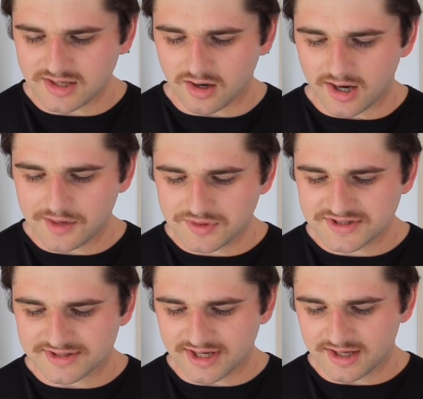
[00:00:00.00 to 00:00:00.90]
Yeah, I would
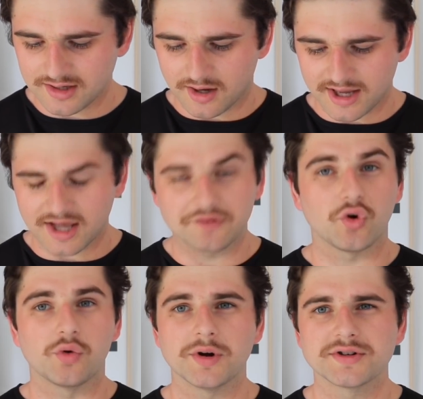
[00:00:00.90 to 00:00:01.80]
say I have
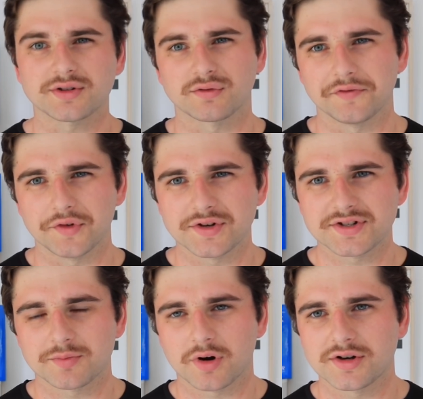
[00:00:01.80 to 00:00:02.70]
almost the
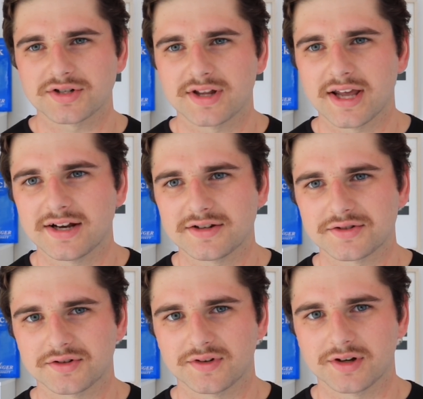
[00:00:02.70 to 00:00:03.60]
reverse approach to that. It's
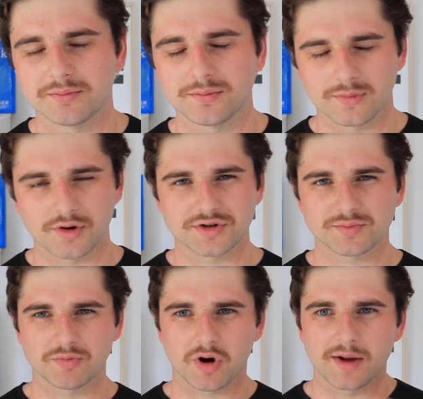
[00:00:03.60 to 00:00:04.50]
sort of a Monish
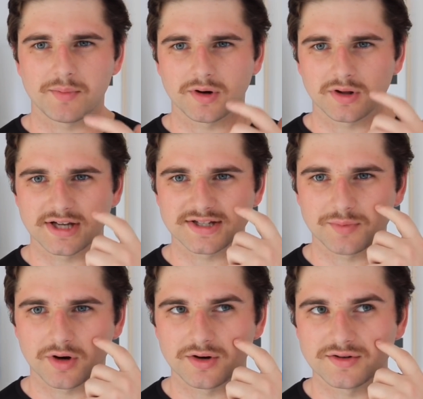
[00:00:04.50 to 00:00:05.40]
Pabrai model, I
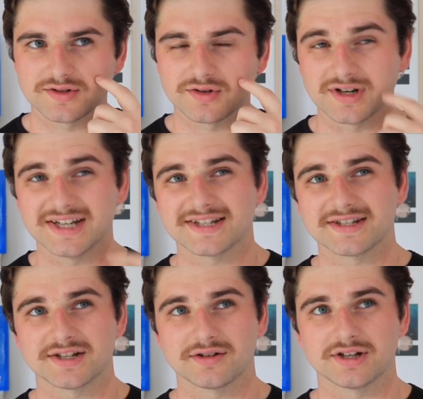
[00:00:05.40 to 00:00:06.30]
suppose, not
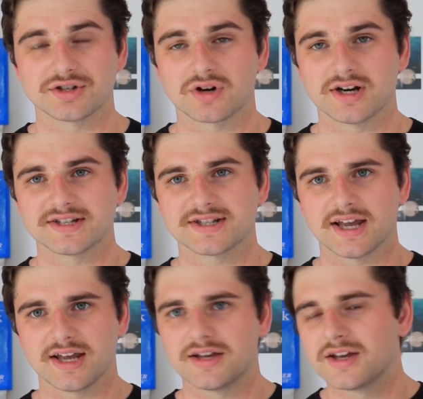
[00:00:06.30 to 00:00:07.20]
necessarily trying to
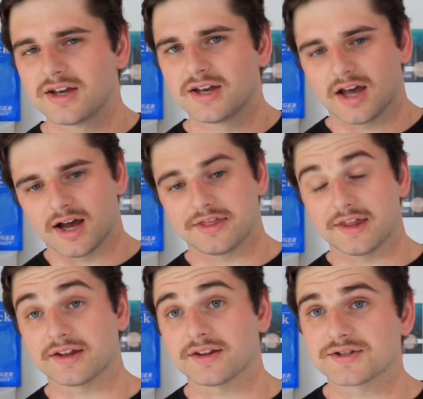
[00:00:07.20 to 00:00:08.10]
say I
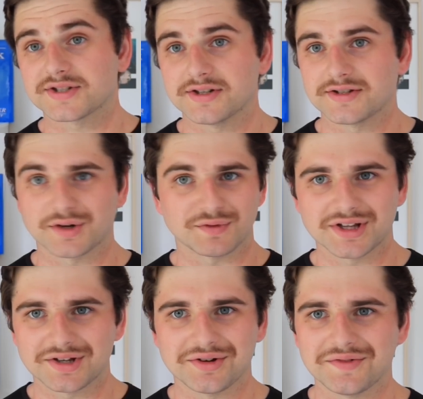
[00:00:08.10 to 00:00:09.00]
think this is a
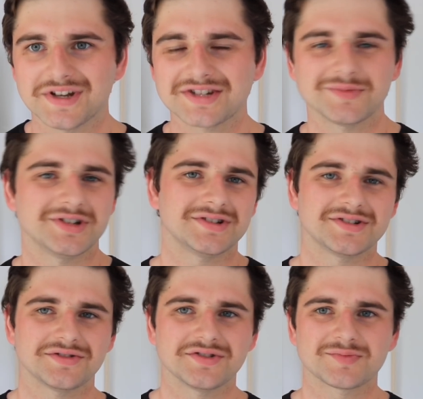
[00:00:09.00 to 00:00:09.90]
really good investment
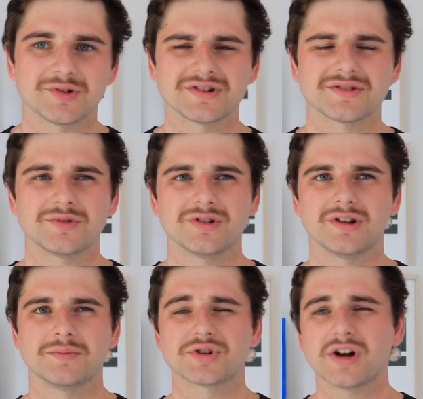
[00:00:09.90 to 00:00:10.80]
as soon as
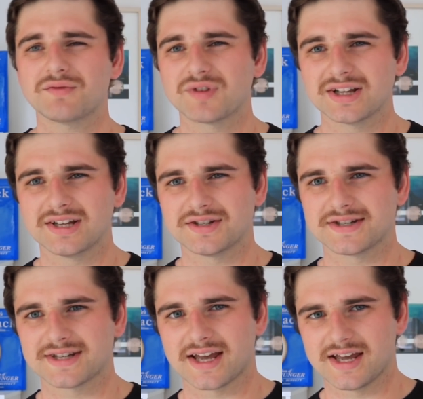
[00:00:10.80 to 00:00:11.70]
possible. I'm trying really to
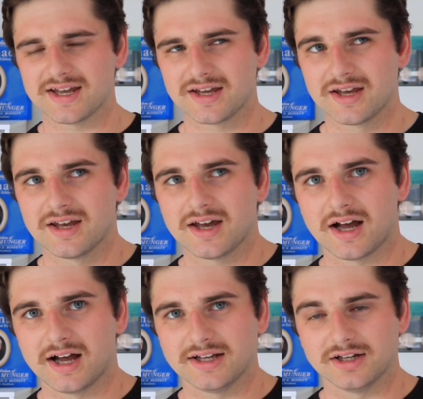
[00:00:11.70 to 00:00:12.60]
say,
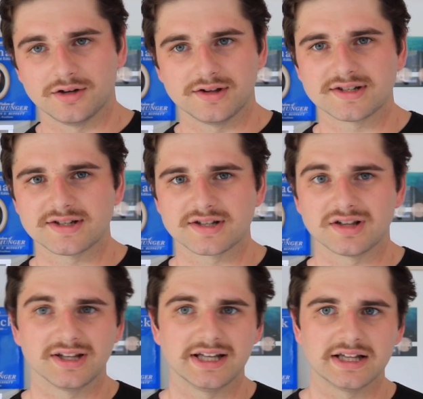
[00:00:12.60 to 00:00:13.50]
you know, this is
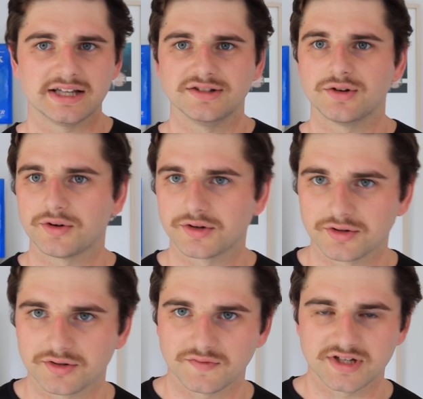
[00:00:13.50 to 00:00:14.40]
clearly not a
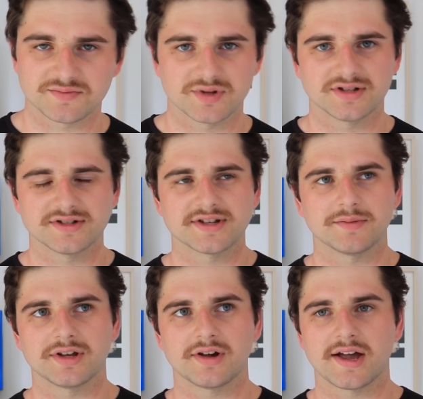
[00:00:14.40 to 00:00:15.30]
good investment and
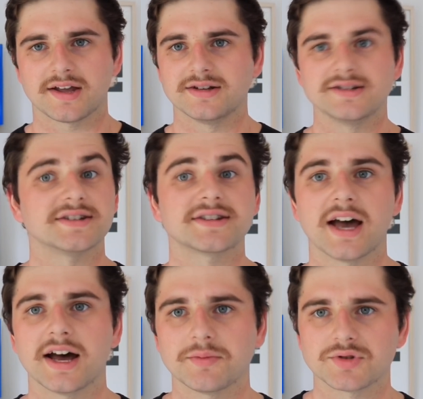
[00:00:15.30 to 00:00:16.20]
something I can discard.